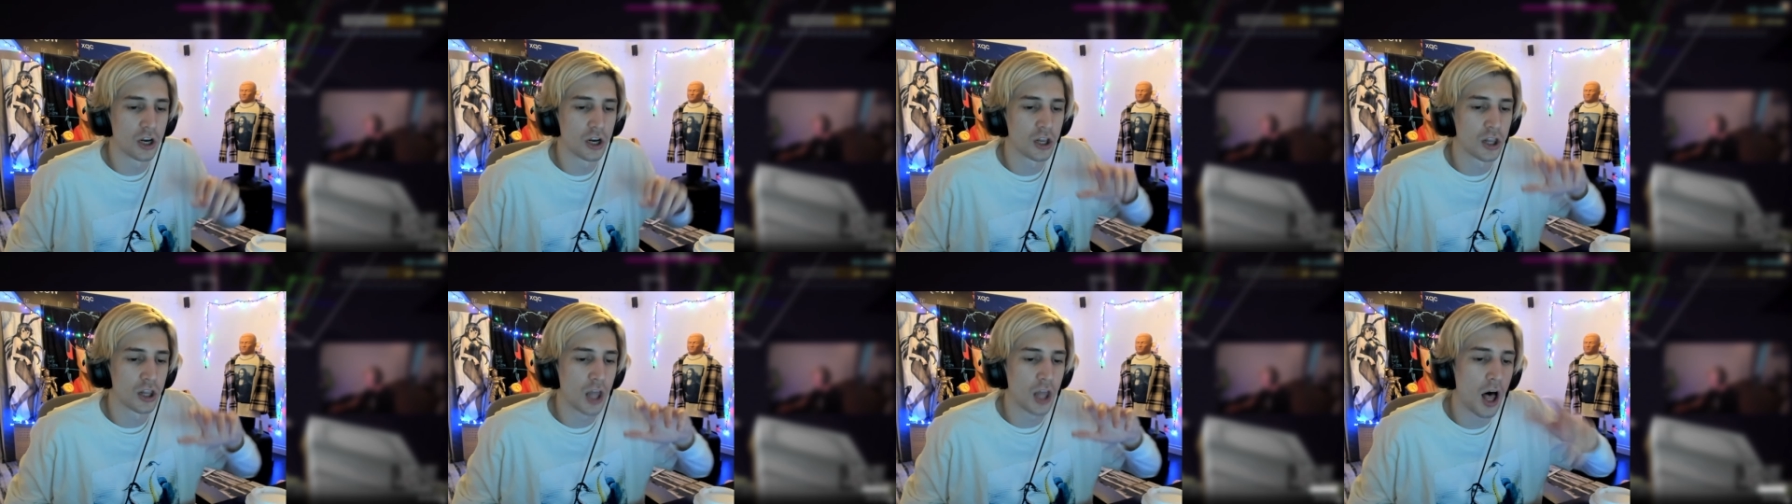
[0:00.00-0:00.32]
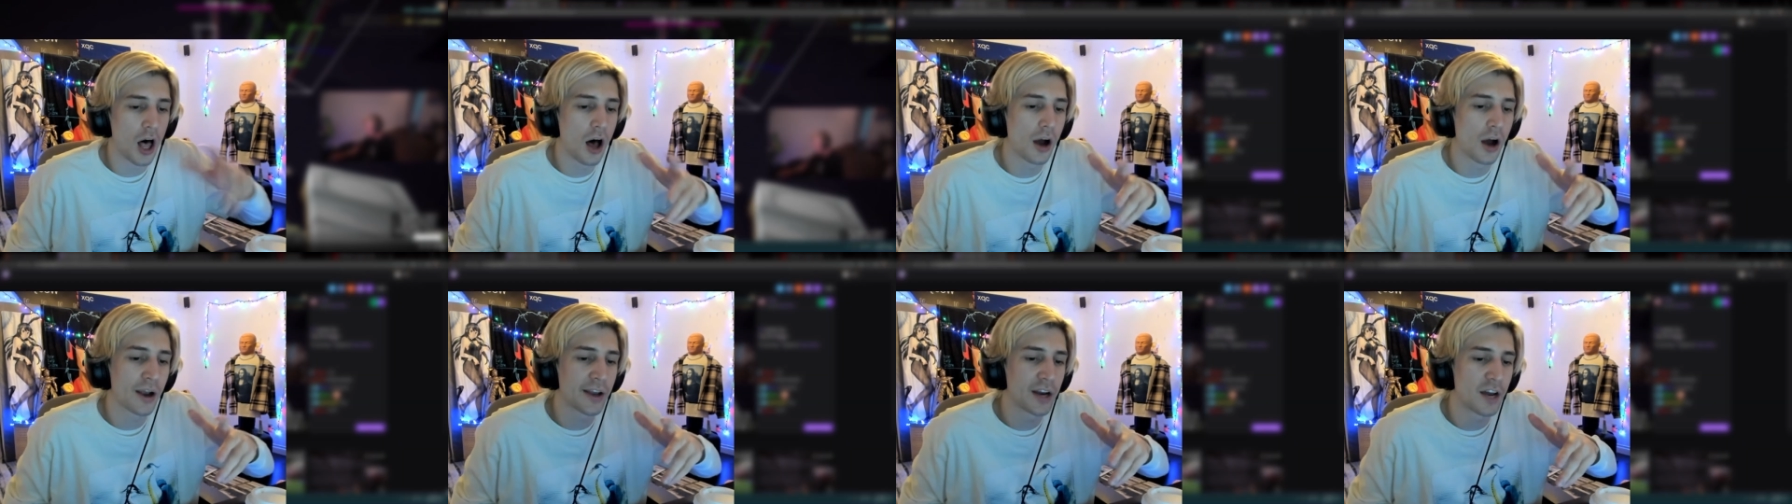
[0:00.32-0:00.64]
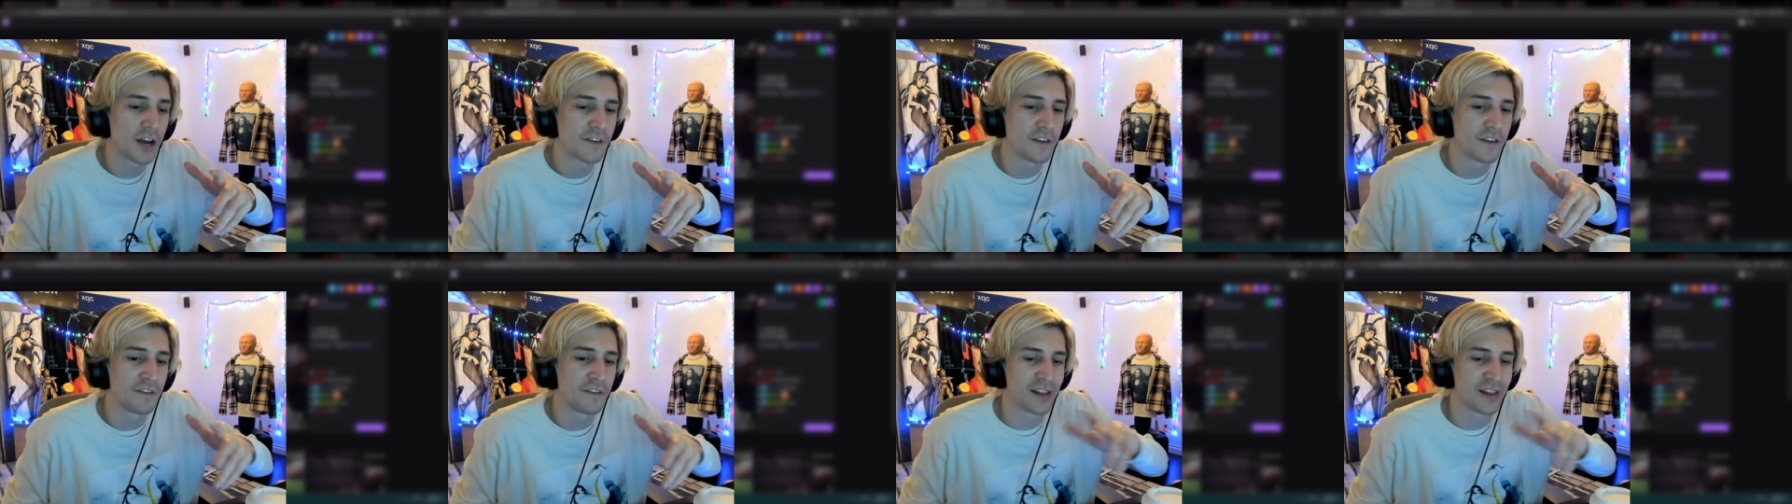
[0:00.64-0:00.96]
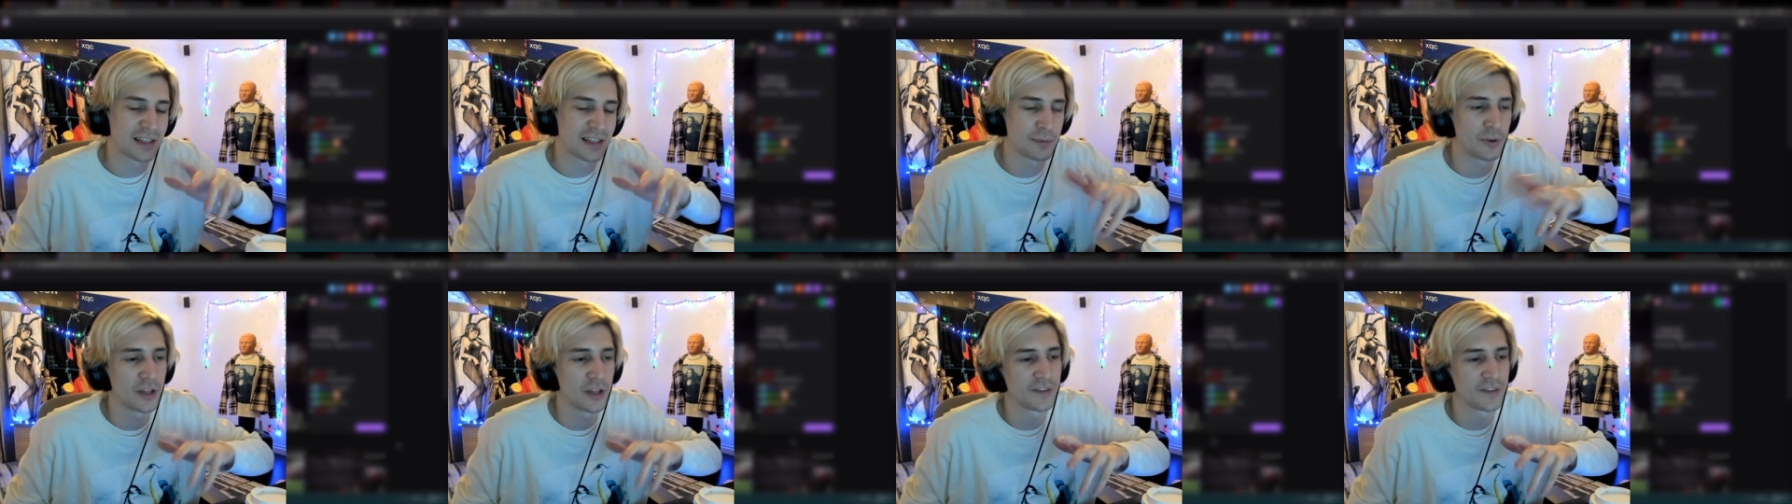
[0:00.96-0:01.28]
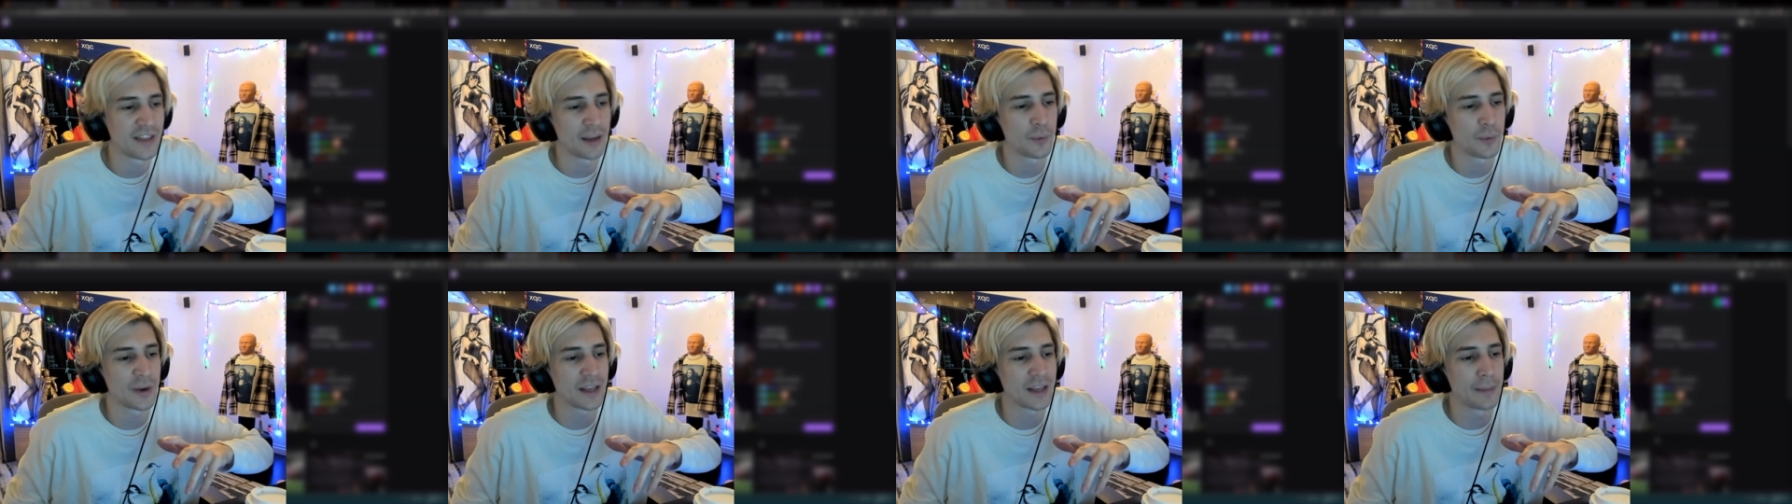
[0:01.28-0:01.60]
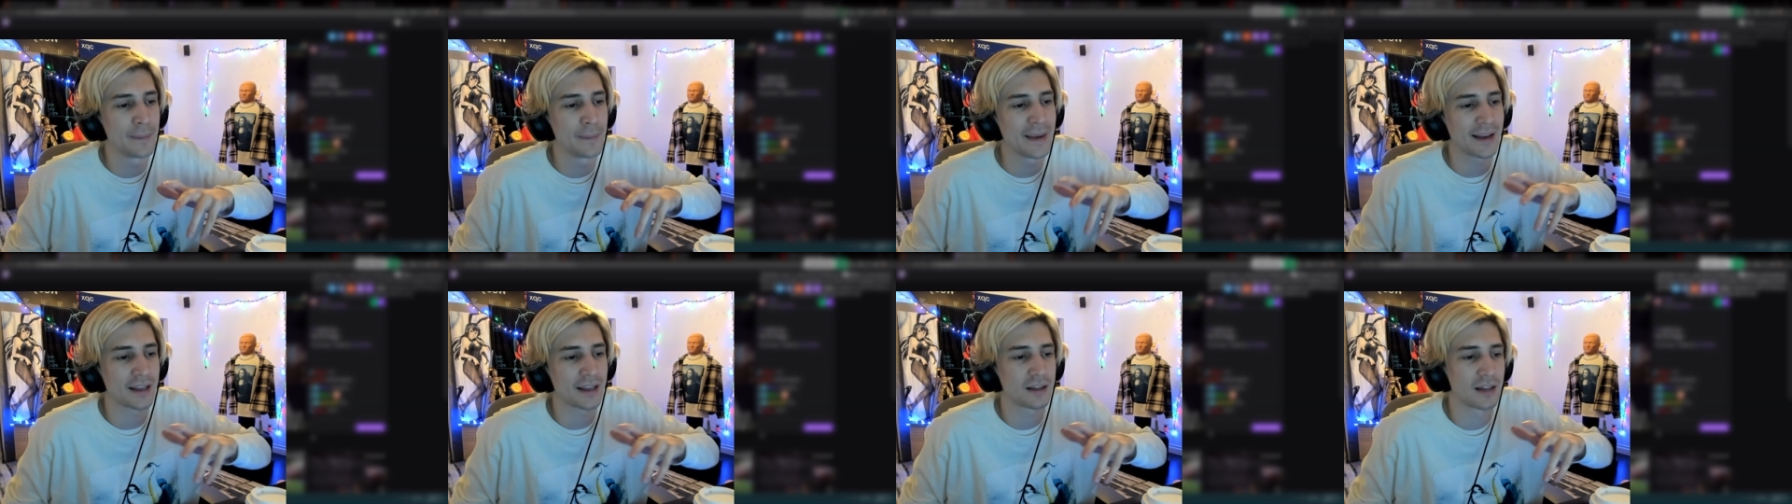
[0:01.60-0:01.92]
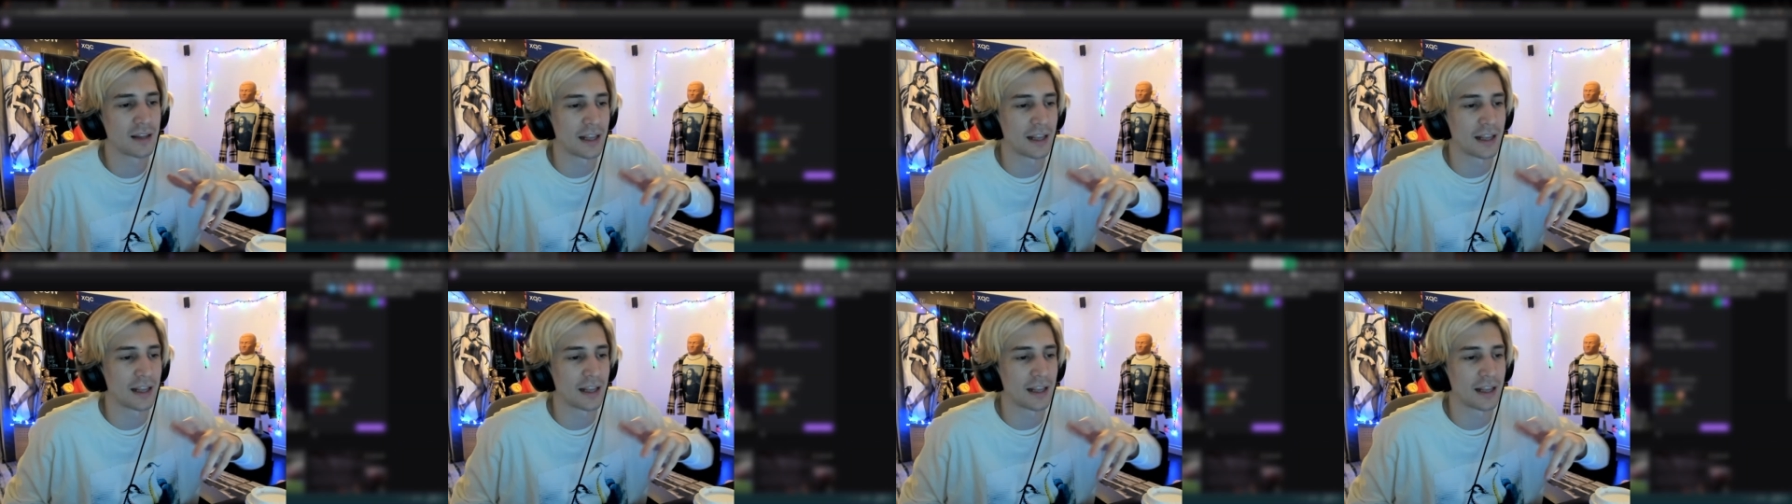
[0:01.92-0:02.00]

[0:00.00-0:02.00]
long enough and flexible enough that we can make it,